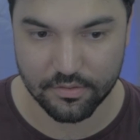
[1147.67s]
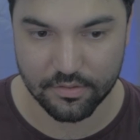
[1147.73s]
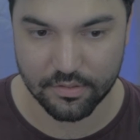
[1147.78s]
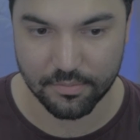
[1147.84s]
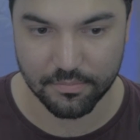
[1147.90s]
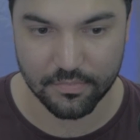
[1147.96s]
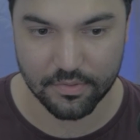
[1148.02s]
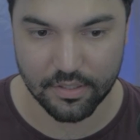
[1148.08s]

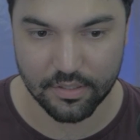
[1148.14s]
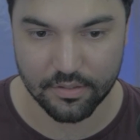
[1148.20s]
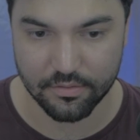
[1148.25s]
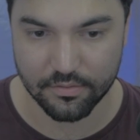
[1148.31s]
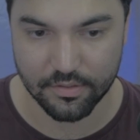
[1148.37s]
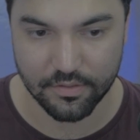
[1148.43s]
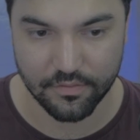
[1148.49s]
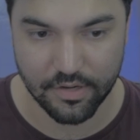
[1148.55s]
I
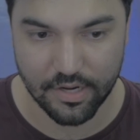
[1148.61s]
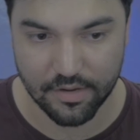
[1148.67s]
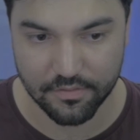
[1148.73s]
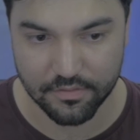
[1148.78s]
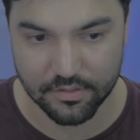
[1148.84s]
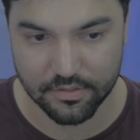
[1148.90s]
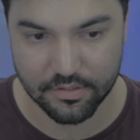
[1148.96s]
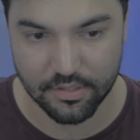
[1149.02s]
don't even
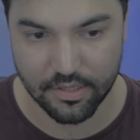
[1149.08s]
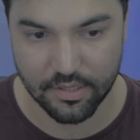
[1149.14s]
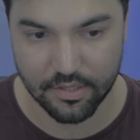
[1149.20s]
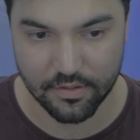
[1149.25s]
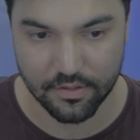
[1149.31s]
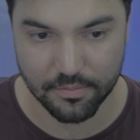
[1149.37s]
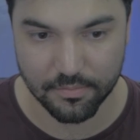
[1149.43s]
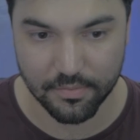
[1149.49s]
have to say
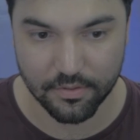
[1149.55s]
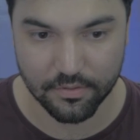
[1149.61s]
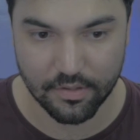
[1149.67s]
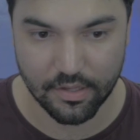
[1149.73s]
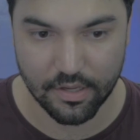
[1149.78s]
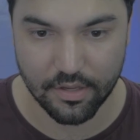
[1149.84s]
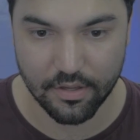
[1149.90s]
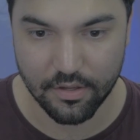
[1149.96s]
anything about
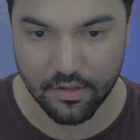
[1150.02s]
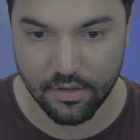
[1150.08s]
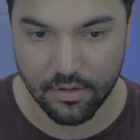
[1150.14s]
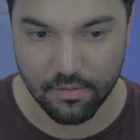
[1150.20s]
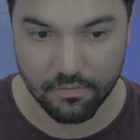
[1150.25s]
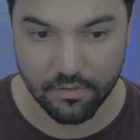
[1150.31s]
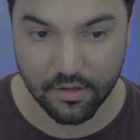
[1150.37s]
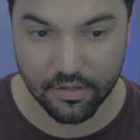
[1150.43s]
that.
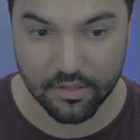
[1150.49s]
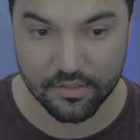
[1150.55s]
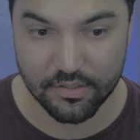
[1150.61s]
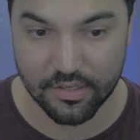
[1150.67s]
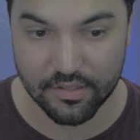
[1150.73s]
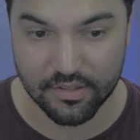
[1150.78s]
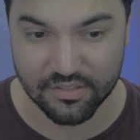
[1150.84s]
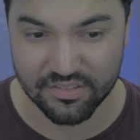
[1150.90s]
I'm not going to
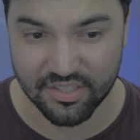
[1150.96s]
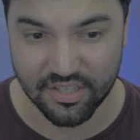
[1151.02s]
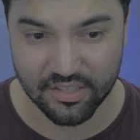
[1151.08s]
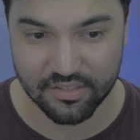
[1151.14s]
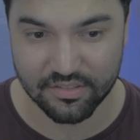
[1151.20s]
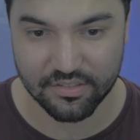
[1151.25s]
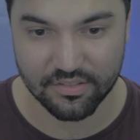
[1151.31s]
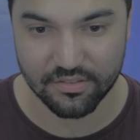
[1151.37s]
take the
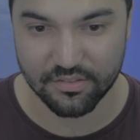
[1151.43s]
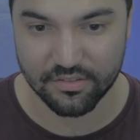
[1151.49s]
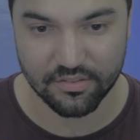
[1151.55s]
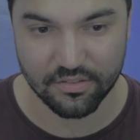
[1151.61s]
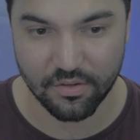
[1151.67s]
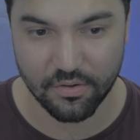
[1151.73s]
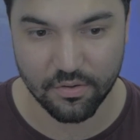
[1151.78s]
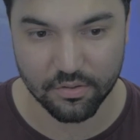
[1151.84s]
Jets.
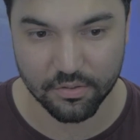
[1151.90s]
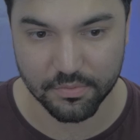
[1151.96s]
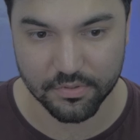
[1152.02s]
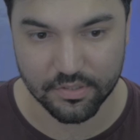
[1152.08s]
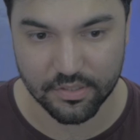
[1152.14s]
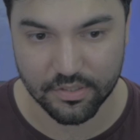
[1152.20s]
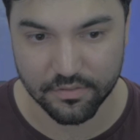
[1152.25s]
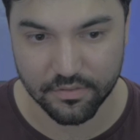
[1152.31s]
Horrible
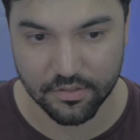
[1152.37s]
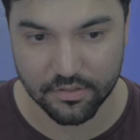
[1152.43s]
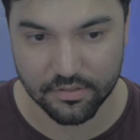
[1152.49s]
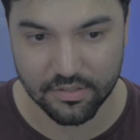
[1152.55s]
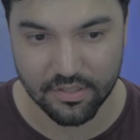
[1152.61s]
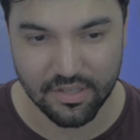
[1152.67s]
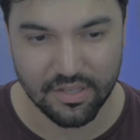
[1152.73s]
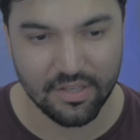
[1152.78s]

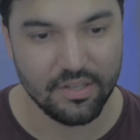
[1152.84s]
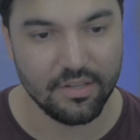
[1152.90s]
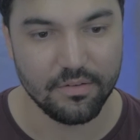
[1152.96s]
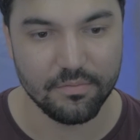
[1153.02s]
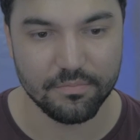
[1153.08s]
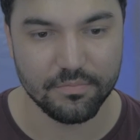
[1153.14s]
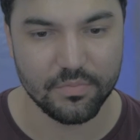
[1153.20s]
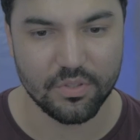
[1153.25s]
defense.
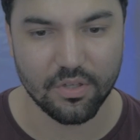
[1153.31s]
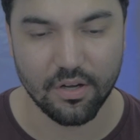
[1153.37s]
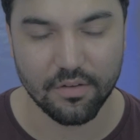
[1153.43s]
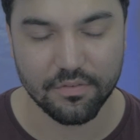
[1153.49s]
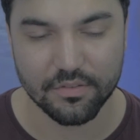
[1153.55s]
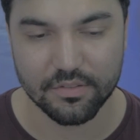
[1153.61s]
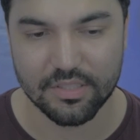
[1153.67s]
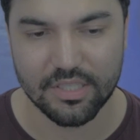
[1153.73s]

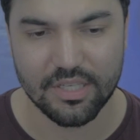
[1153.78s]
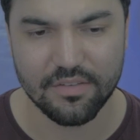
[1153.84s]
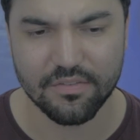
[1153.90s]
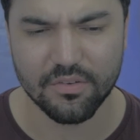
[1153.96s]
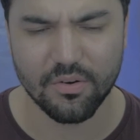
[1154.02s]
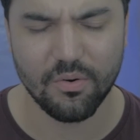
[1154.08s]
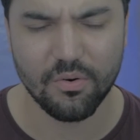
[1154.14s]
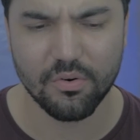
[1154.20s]
Dolphins,
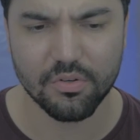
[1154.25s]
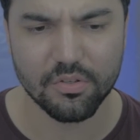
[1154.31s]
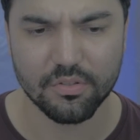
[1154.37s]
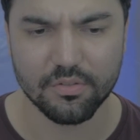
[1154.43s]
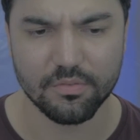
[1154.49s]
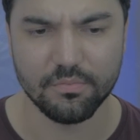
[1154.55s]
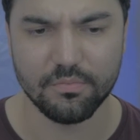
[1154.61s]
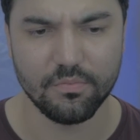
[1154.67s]
even
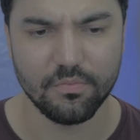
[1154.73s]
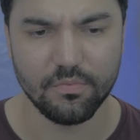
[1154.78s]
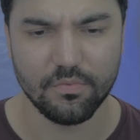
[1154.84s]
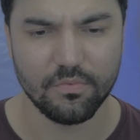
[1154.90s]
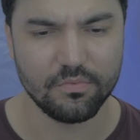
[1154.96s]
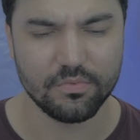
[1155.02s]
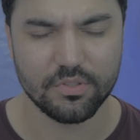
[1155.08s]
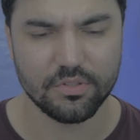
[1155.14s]

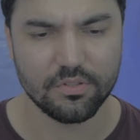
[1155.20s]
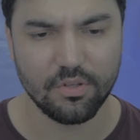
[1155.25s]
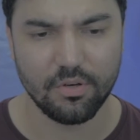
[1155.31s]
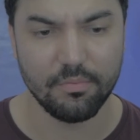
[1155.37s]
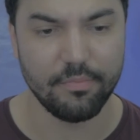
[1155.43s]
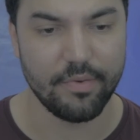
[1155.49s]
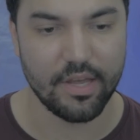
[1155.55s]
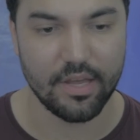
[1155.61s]

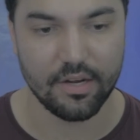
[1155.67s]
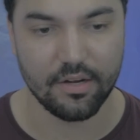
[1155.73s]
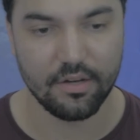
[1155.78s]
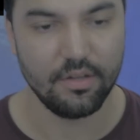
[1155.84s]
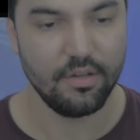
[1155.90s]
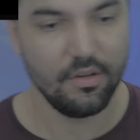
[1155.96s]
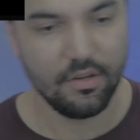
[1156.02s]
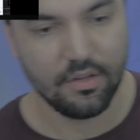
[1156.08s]
so bad.
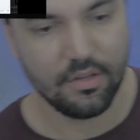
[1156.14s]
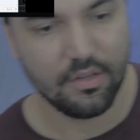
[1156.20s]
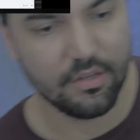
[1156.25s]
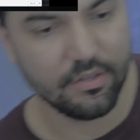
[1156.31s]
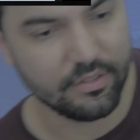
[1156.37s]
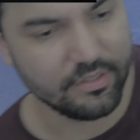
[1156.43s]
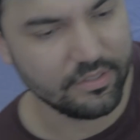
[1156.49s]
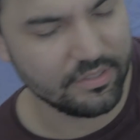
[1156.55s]

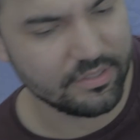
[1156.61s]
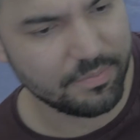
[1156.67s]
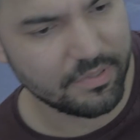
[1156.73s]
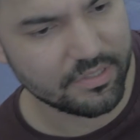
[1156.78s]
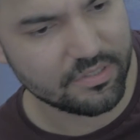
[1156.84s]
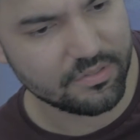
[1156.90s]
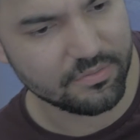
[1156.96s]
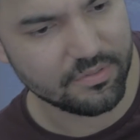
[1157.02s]

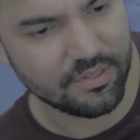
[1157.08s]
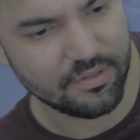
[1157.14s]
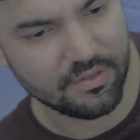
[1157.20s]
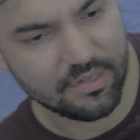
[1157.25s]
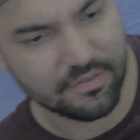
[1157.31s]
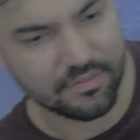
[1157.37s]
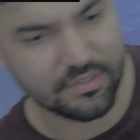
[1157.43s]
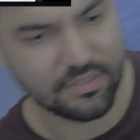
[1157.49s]
Especially if they
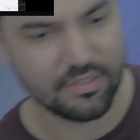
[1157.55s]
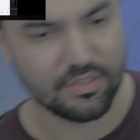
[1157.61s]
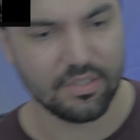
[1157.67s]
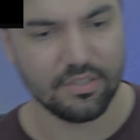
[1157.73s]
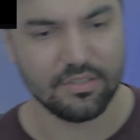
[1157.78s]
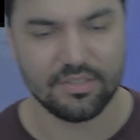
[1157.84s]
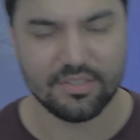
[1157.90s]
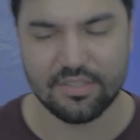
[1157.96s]
don't have
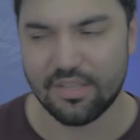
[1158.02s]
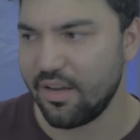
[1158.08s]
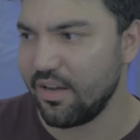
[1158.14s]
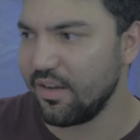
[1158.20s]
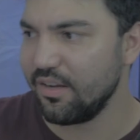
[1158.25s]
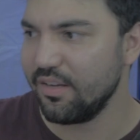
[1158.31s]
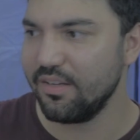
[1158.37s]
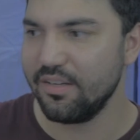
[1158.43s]

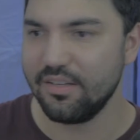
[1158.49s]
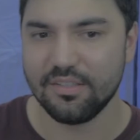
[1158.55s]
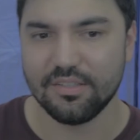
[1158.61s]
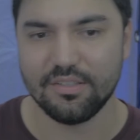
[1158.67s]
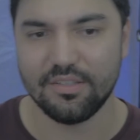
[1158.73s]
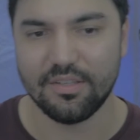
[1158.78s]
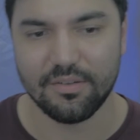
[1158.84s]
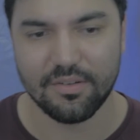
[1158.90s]
Sa.
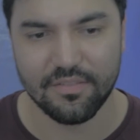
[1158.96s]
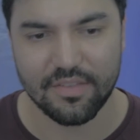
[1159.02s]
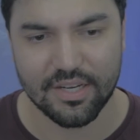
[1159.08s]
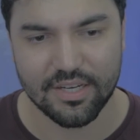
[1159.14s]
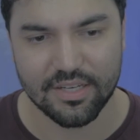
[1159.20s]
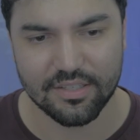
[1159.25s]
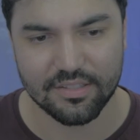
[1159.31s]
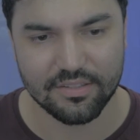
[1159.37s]
They don't have
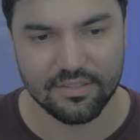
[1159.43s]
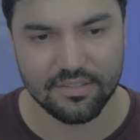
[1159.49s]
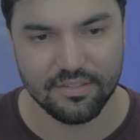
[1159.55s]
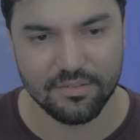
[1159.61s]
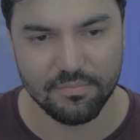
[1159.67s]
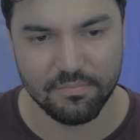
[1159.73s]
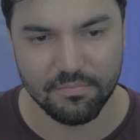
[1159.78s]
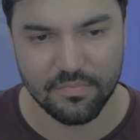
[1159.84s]

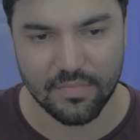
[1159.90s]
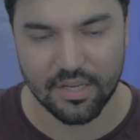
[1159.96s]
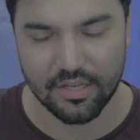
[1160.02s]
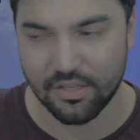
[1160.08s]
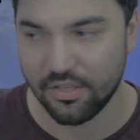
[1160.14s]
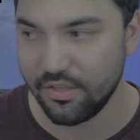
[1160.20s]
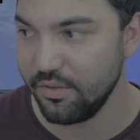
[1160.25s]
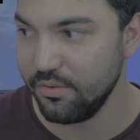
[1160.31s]
that
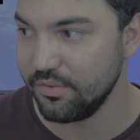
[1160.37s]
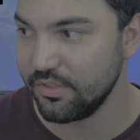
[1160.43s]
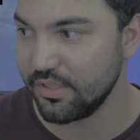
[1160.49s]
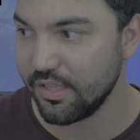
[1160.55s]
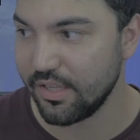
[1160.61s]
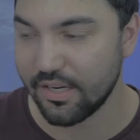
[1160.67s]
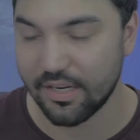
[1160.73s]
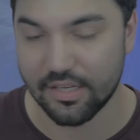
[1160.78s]
huge
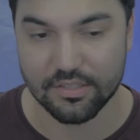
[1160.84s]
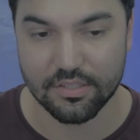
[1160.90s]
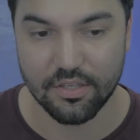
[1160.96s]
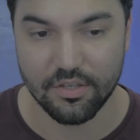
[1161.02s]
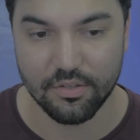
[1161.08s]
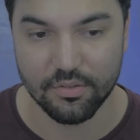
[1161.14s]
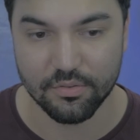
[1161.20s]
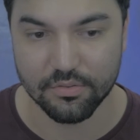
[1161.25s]
guy. That guy's
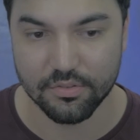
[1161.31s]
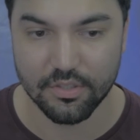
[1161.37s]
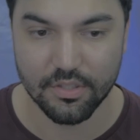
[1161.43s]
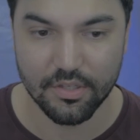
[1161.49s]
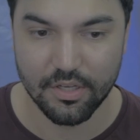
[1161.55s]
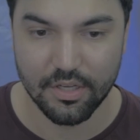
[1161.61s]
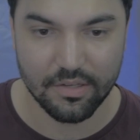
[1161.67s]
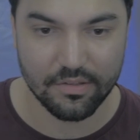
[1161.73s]
huge.
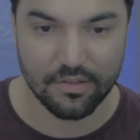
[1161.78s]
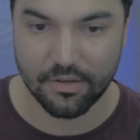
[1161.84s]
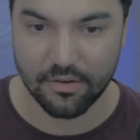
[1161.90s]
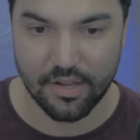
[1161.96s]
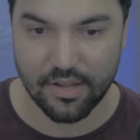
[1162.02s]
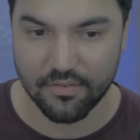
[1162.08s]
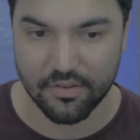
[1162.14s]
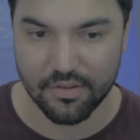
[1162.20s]
They
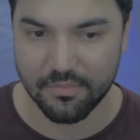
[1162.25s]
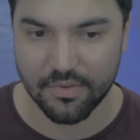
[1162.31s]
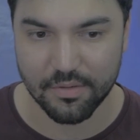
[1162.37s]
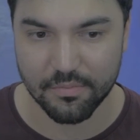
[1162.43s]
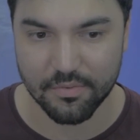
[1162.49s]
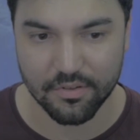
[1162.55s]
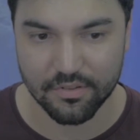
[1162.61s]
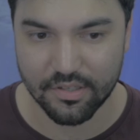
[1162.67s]
don't have him
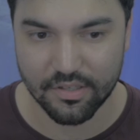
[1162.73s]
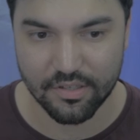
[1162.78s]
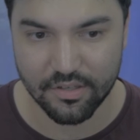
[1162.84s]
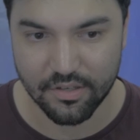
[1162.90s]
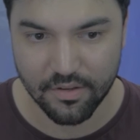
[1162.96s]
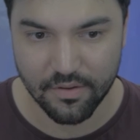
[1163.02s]
anymore, right?